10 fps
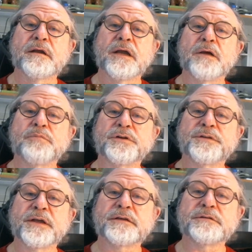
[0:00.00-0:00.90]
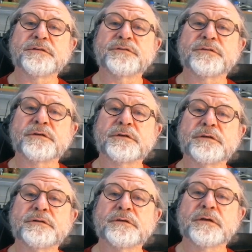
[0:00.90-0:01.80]
and put that in the
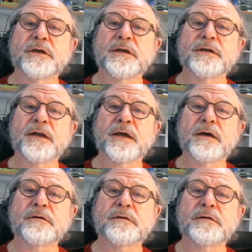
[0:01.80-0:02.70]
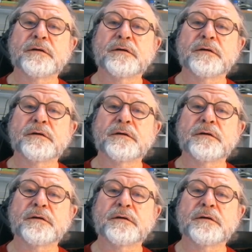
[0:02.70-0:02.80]
circuit, and now